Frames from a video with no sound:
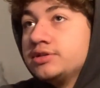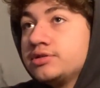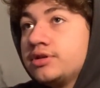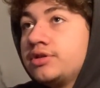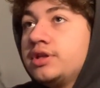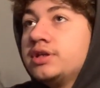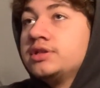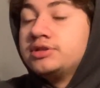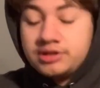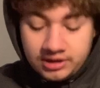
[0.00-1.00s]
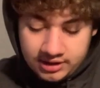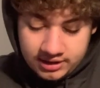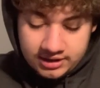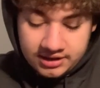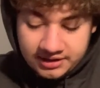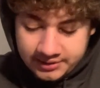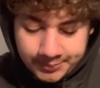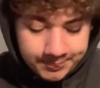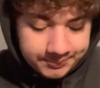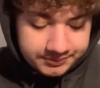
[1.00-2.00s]
throughout the years.
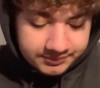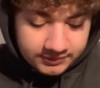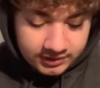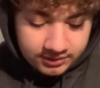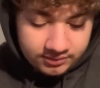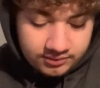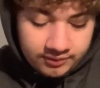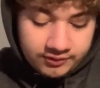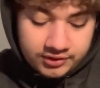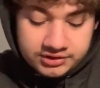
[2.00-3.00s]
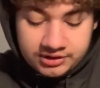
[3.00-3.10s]
Of course,